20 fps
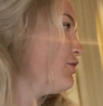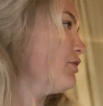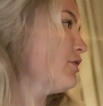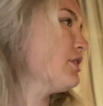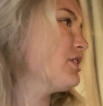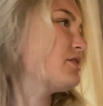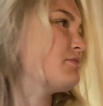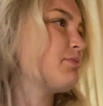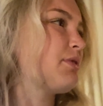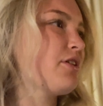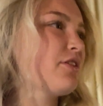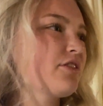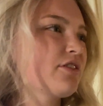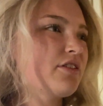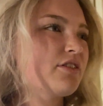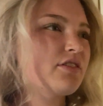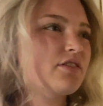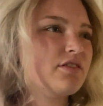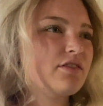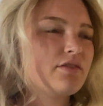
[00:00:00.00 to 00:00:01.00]
if we spoke,
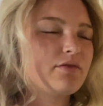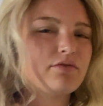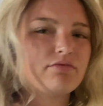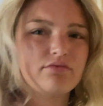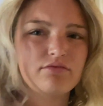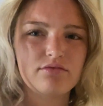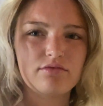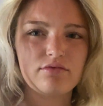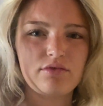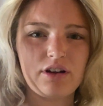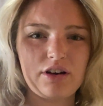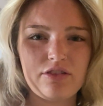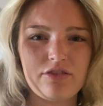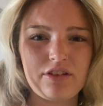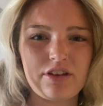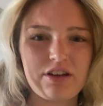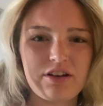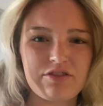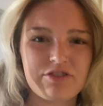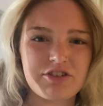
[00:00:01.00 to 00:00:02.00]
I don't
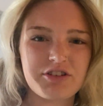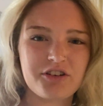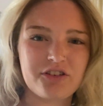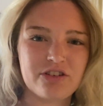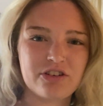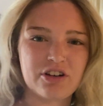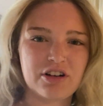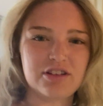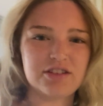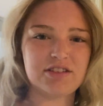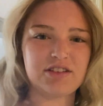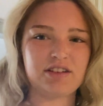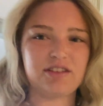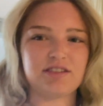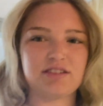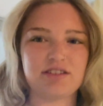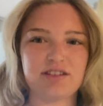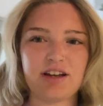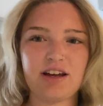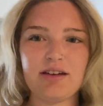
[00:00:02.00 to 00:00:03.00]
think I've shown you guys the
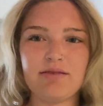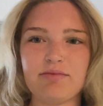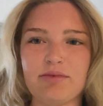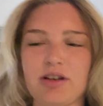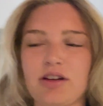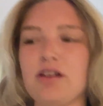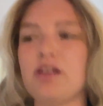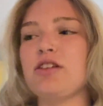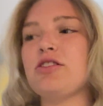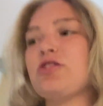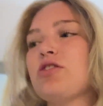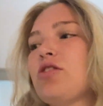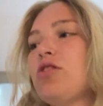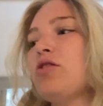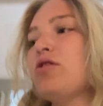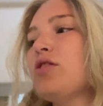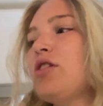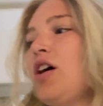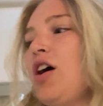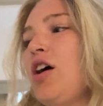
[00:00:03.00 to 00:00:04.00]
entertainment at all.
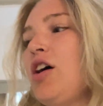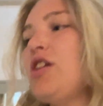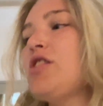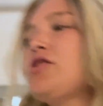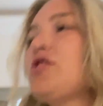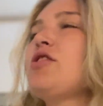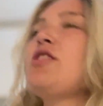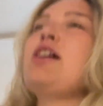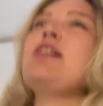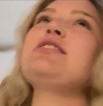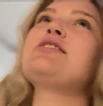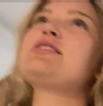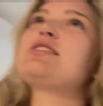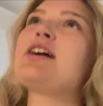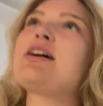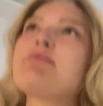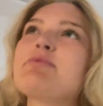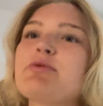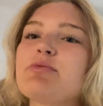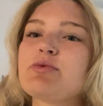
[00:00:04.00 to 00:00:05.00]
So the
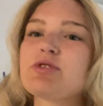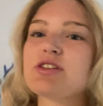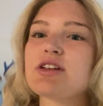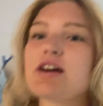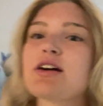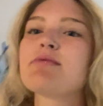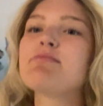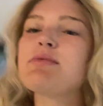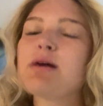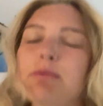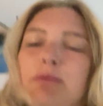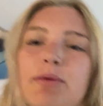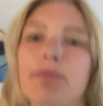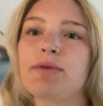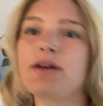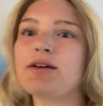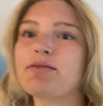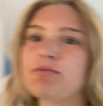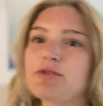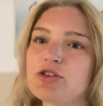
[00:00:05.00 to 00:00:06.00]
entertainment was like a Mamma
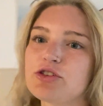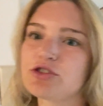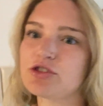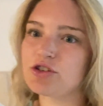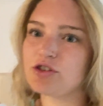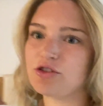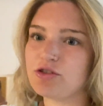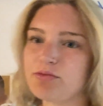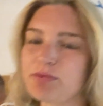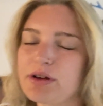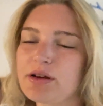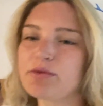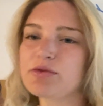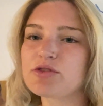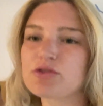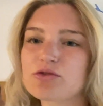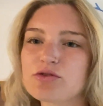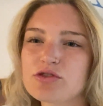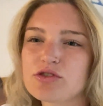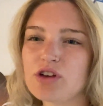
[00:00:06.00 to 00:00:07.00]
Mia musical, but it was
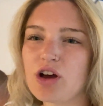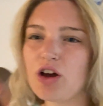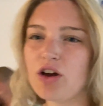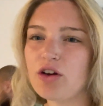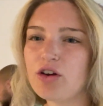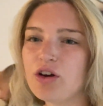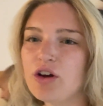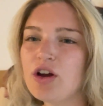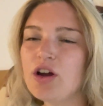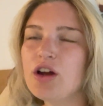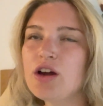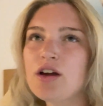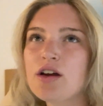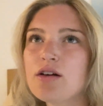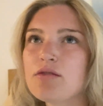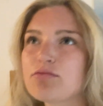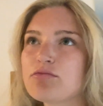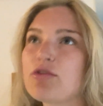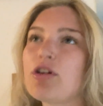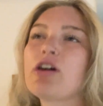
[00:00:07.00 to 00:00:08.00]
also
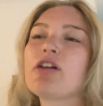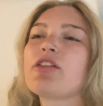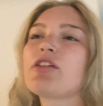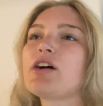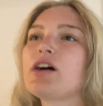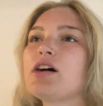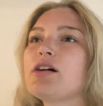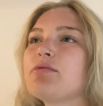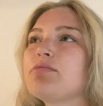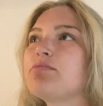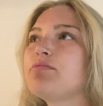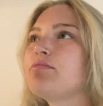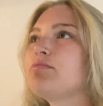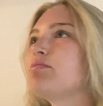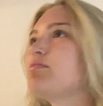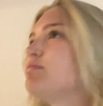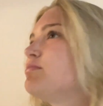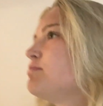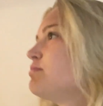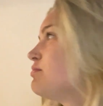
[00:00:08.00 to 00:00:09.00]
brother,
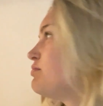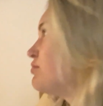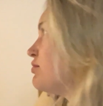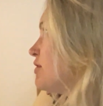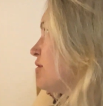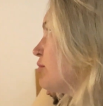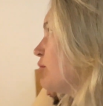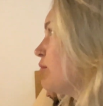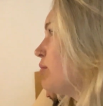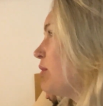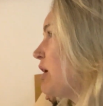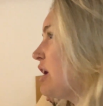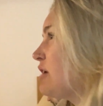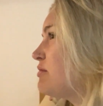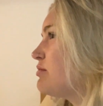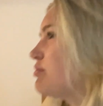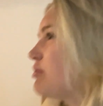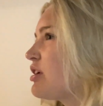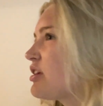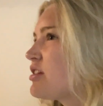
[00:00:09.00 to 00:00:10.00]
Blood
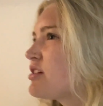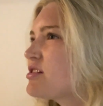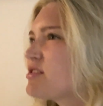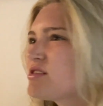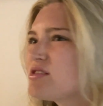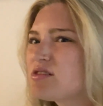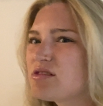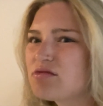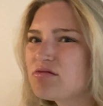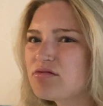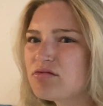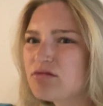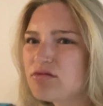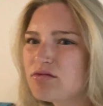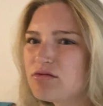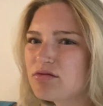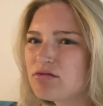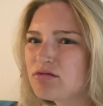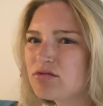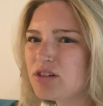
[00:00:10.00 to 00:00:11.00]
Brothers,
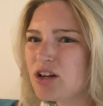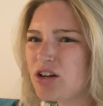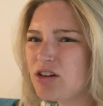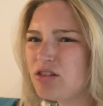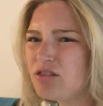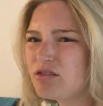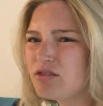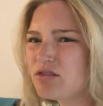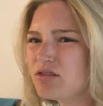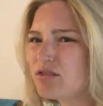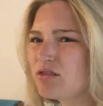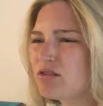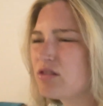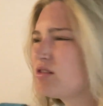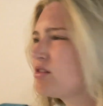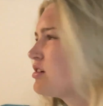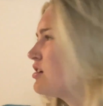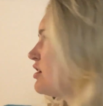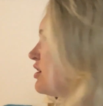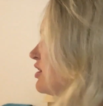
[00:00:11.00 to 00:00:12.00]
no?
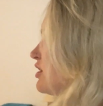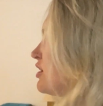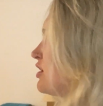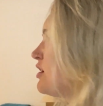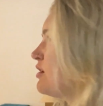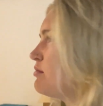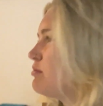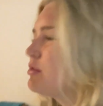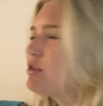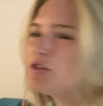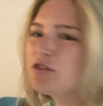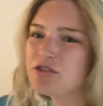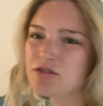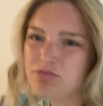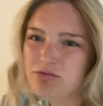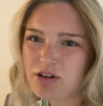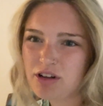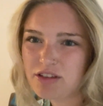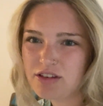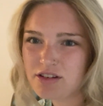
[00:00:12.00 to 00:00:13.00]
Blues Brothers. Blues
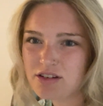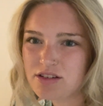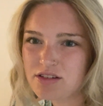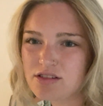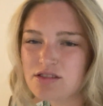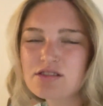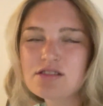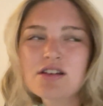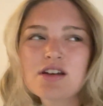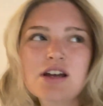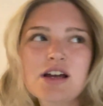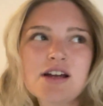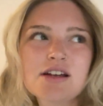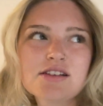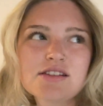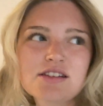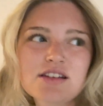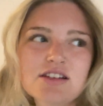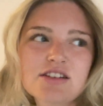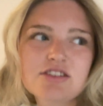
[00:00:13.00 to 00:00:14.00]
Brothers,
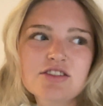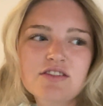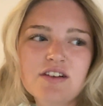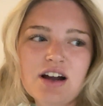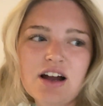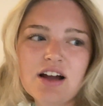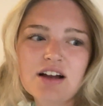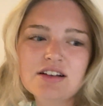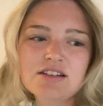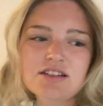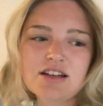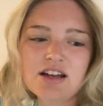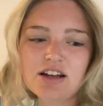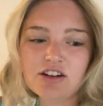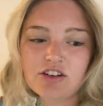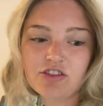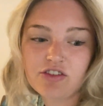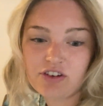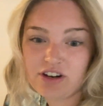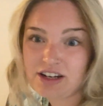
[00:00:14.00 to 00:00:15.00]
Sister Act, and
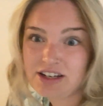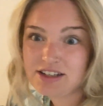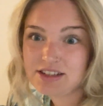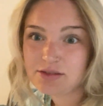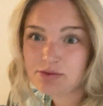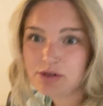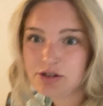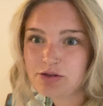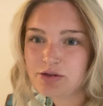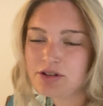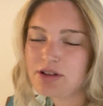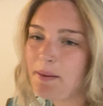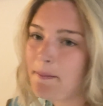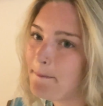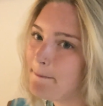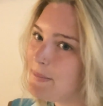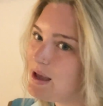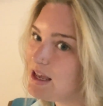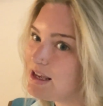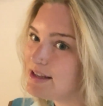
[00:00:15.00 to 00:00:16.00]
Grease, which was
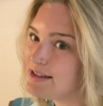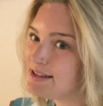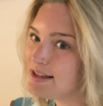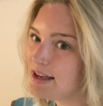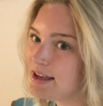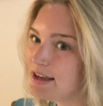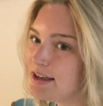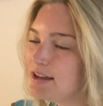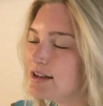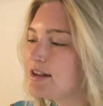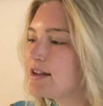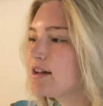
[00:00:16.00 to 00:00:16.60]
amazing.